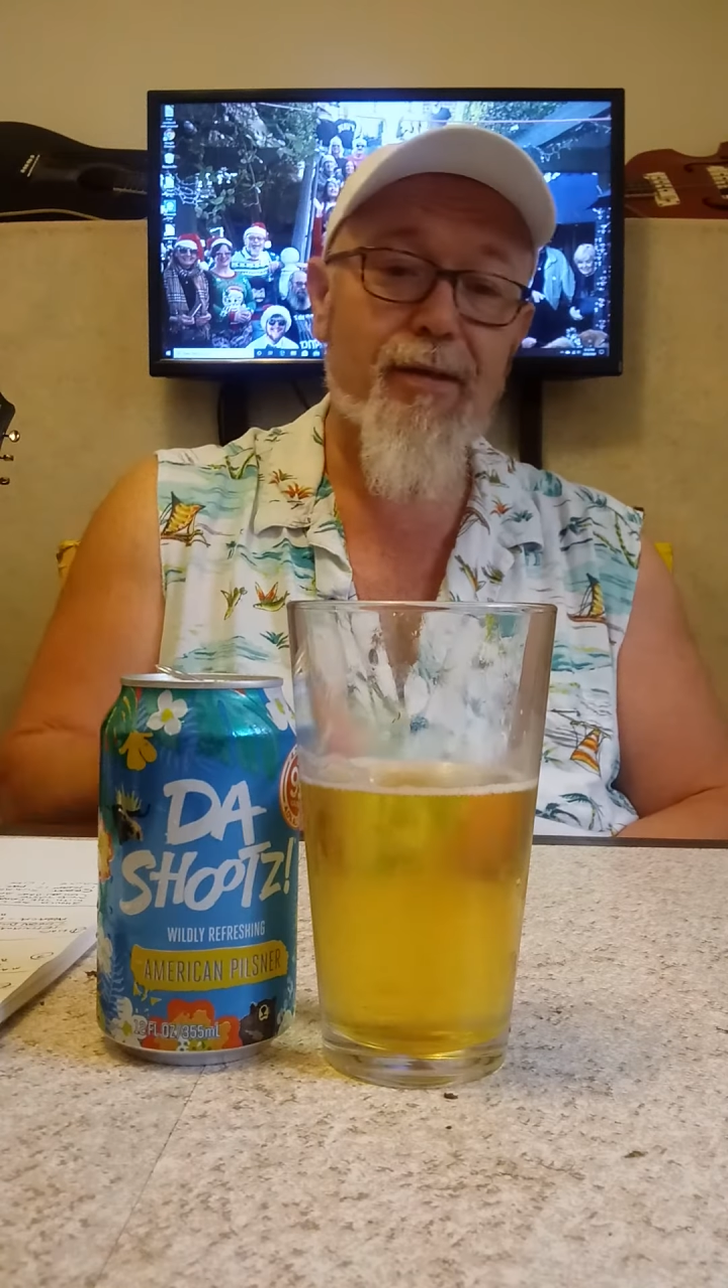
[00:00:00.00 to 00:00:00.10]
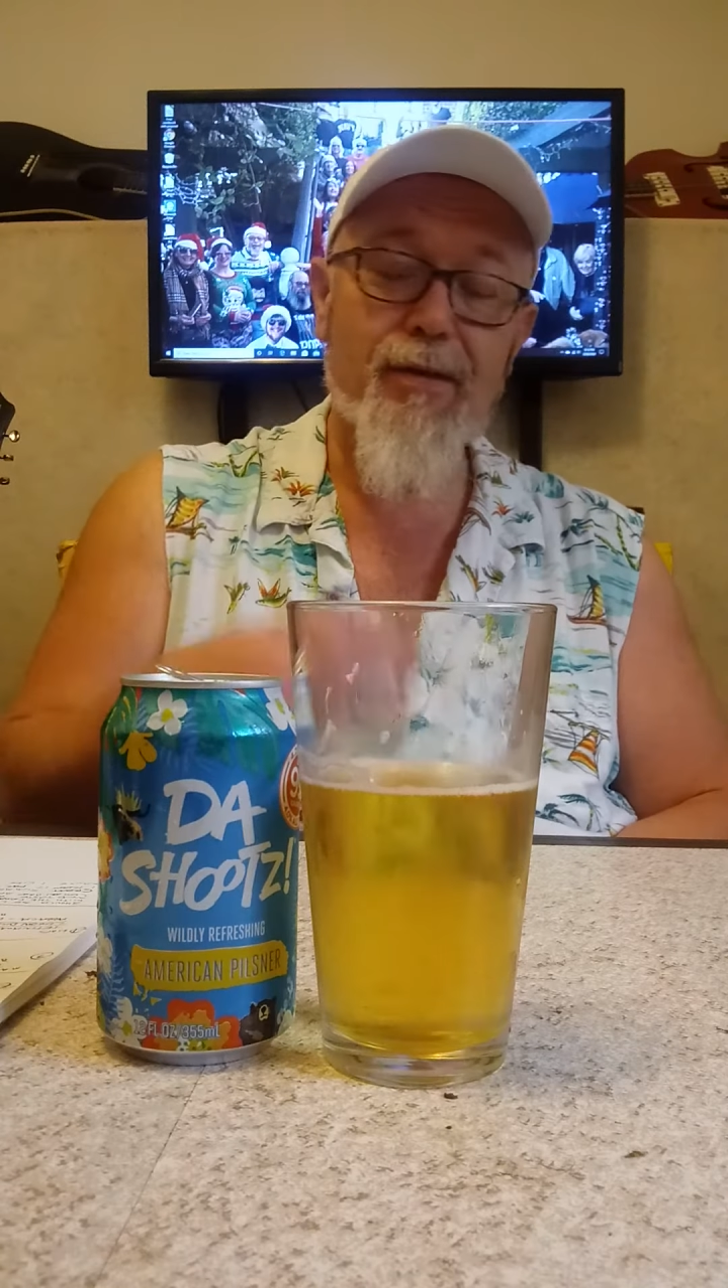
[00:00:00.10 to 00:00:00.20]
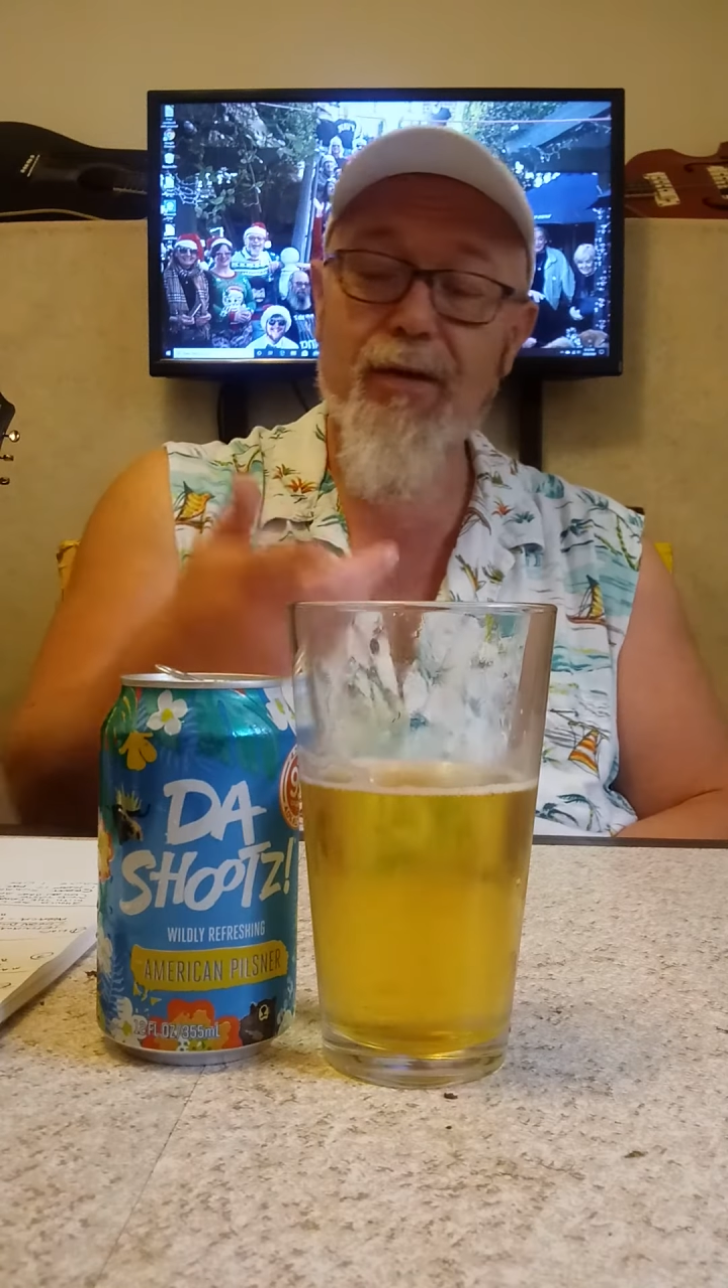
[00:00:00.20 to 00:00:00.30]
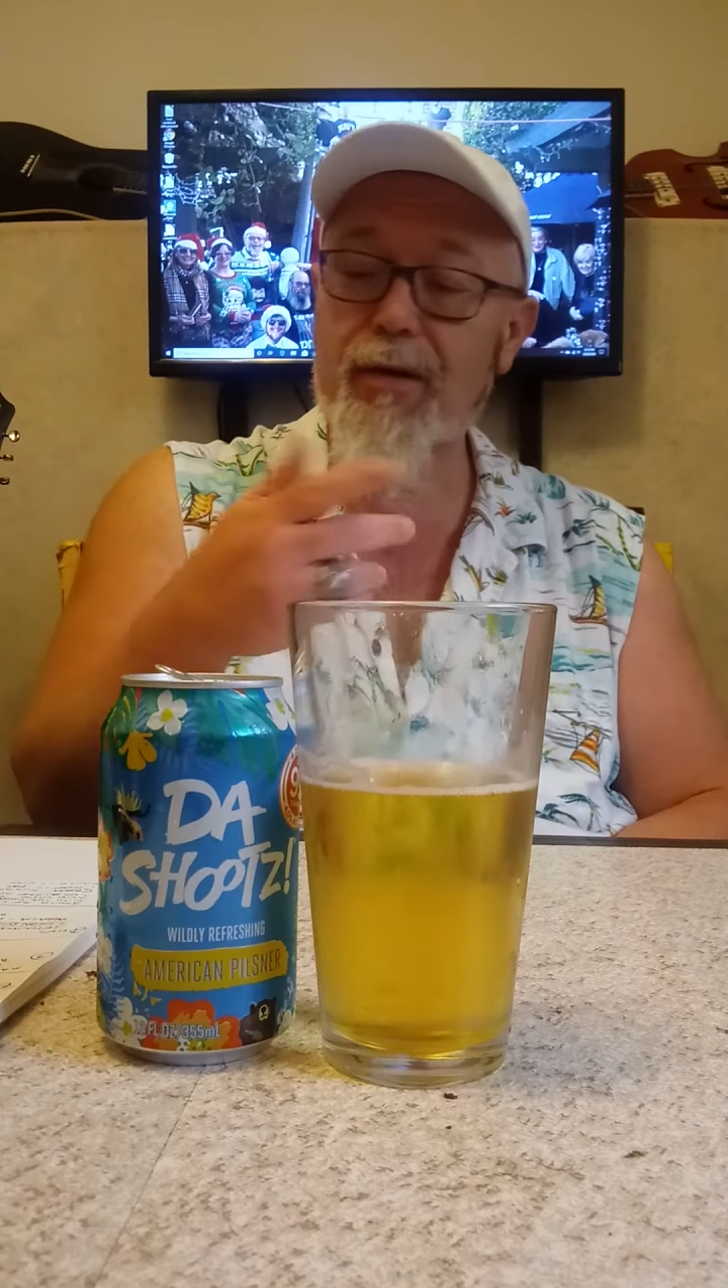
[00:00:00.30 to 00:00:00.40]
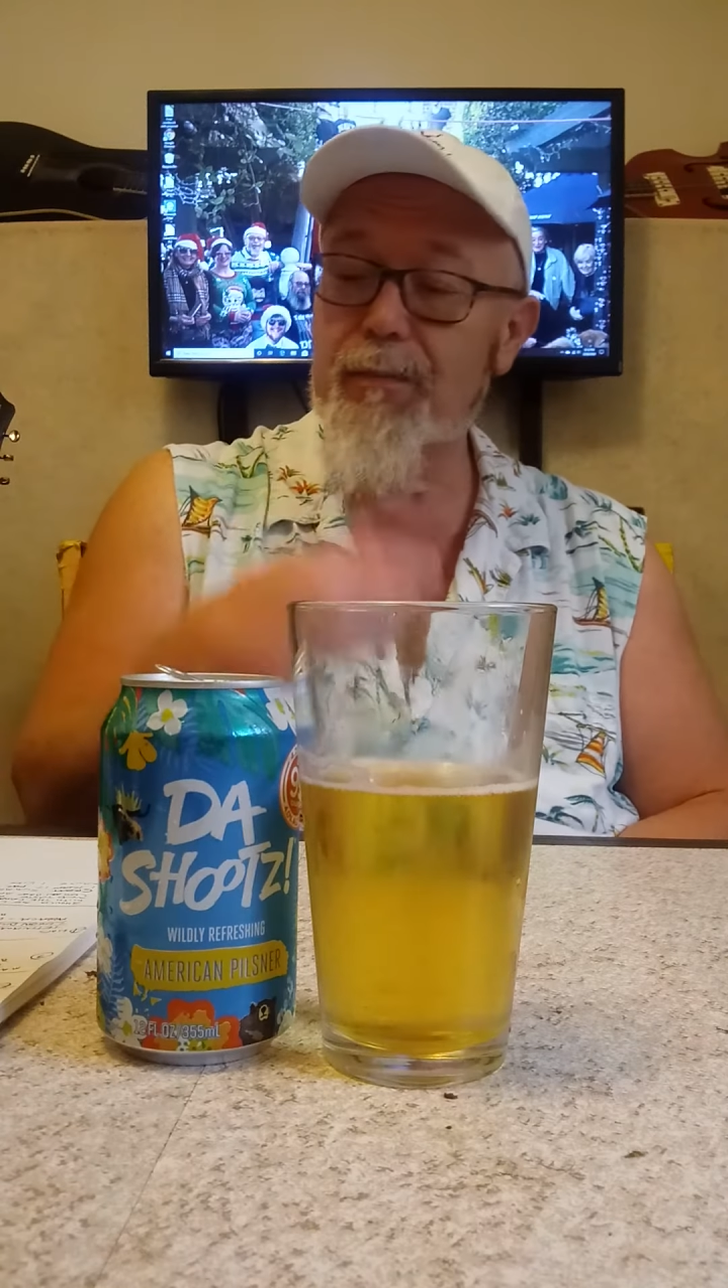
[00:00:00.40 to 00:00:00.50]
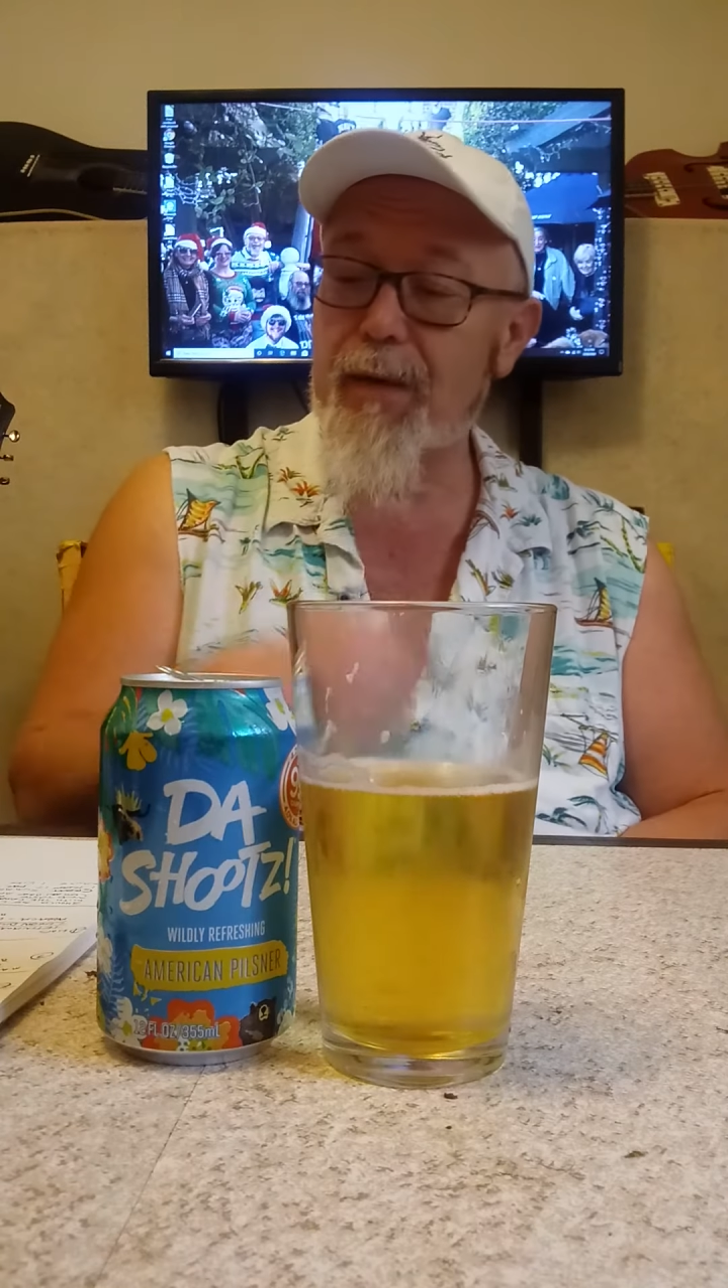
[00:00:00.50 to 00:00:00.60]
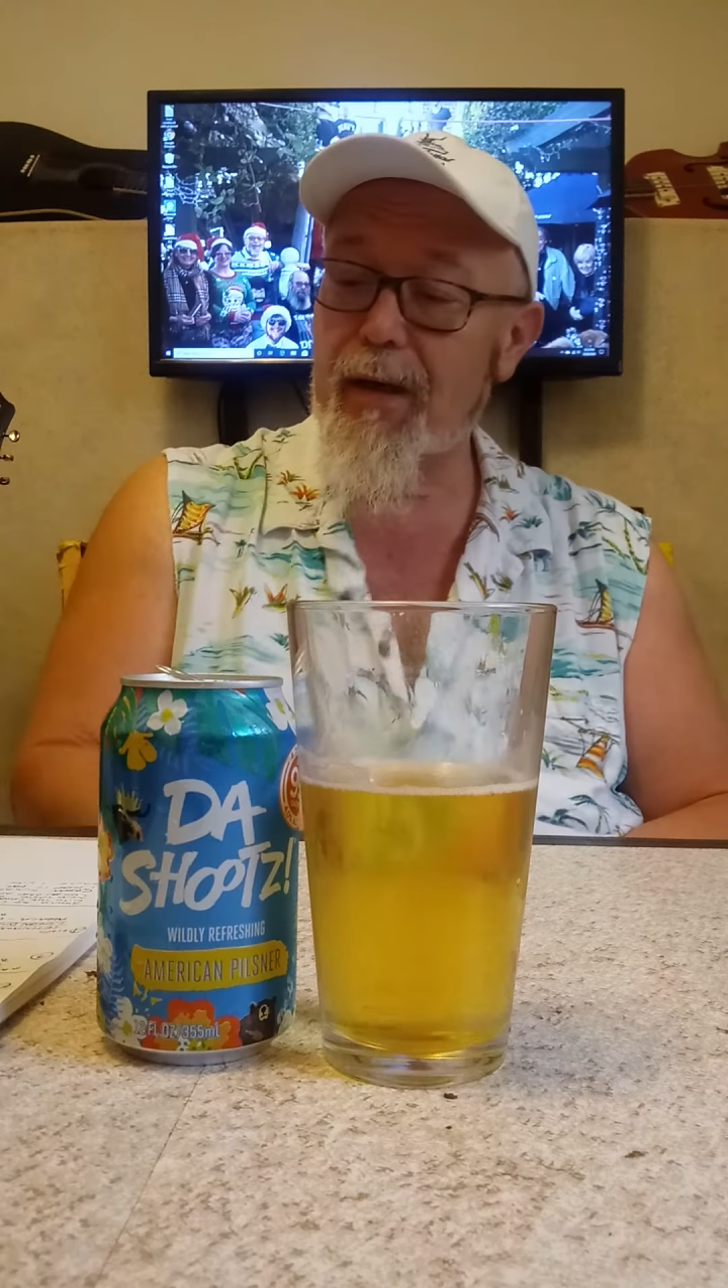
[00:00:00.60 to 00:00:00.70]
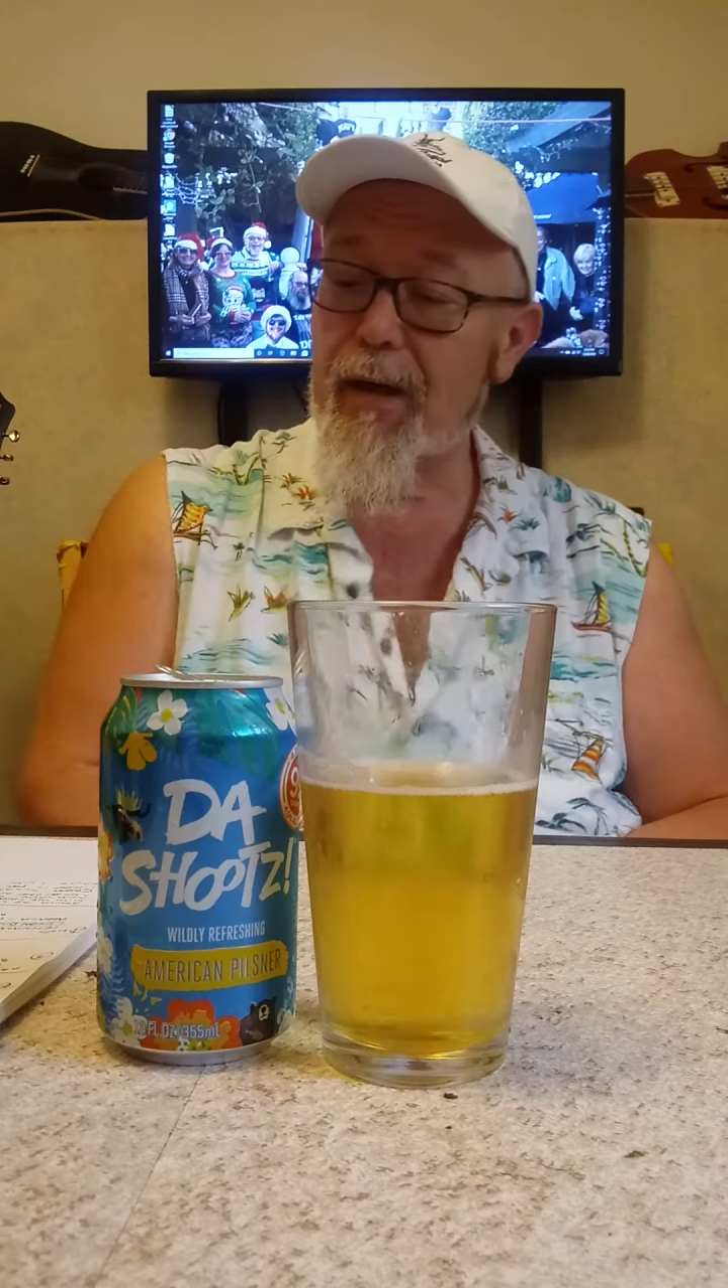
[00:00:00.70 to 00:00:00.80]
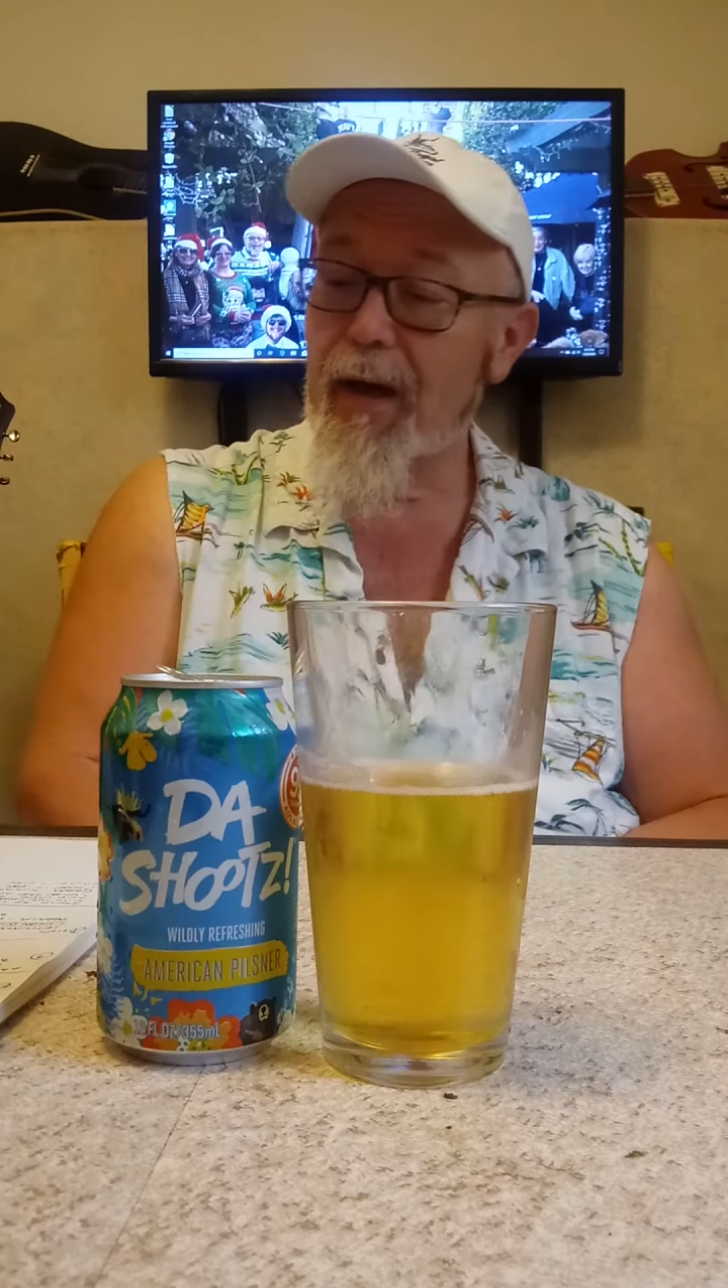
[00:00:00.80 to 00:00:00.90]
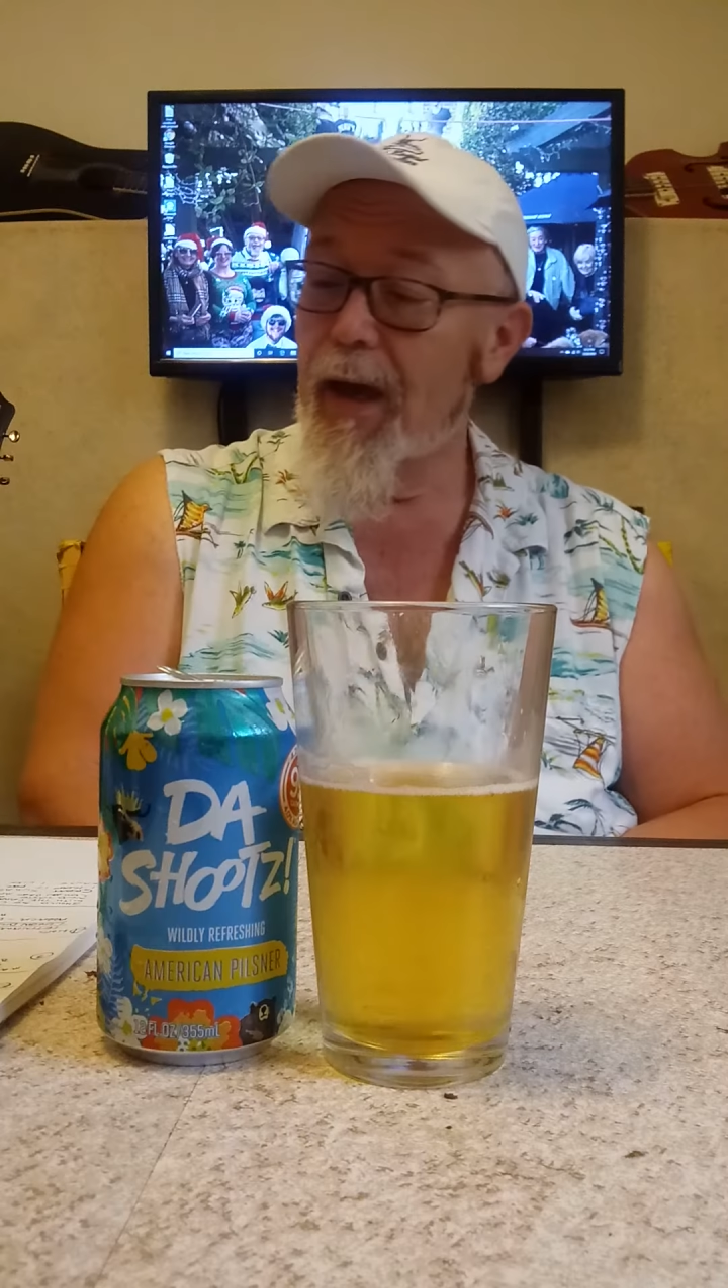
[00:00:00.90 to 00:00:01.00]
This is a good
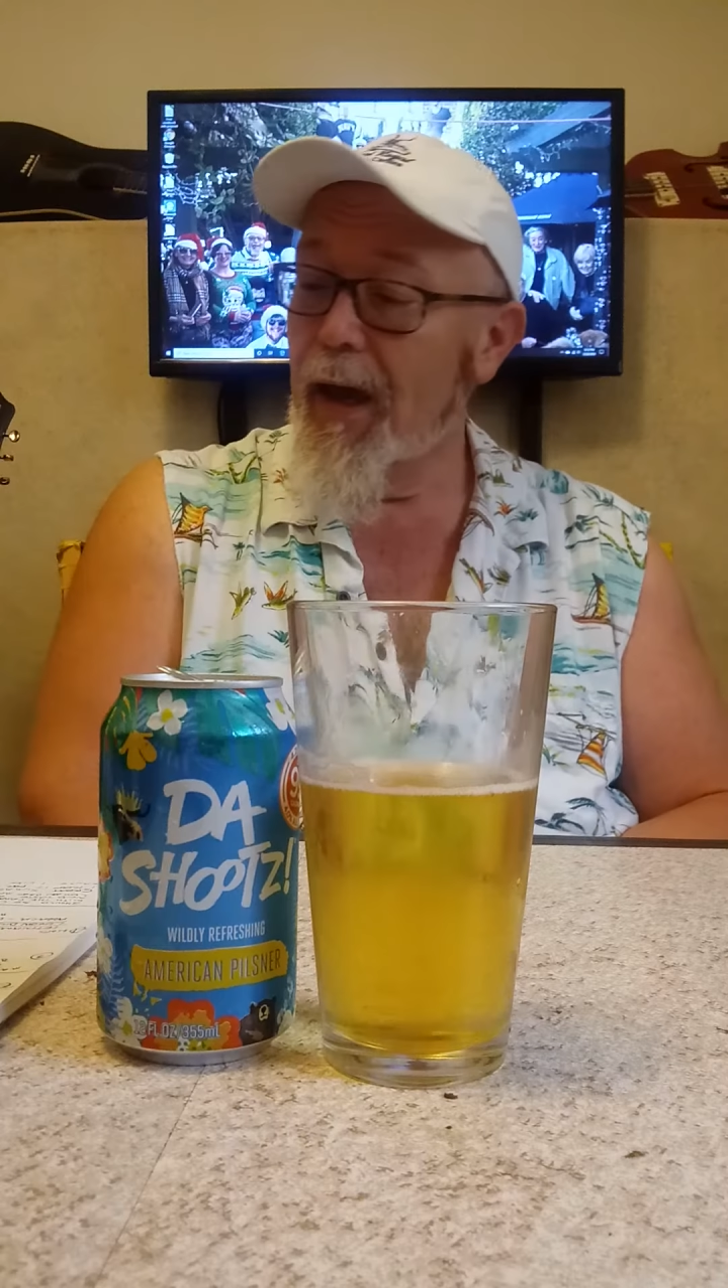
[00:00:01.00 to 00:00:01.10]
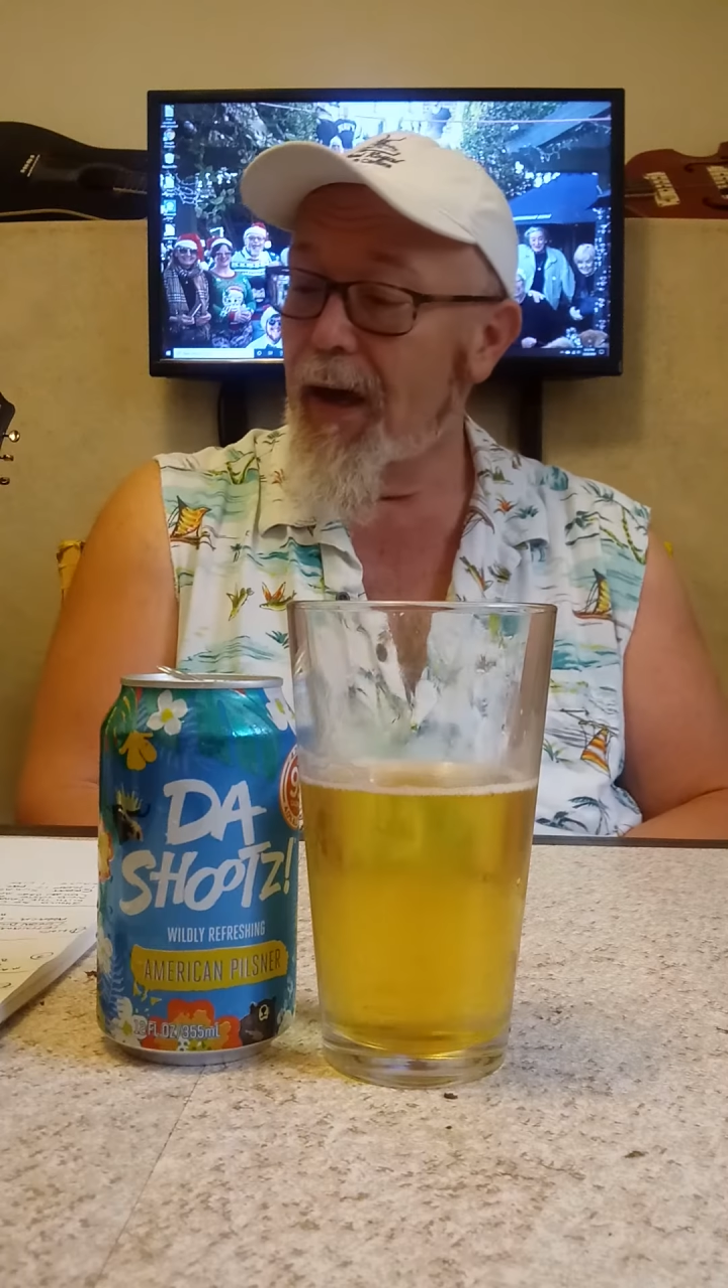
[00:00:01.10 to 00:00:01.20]
beer.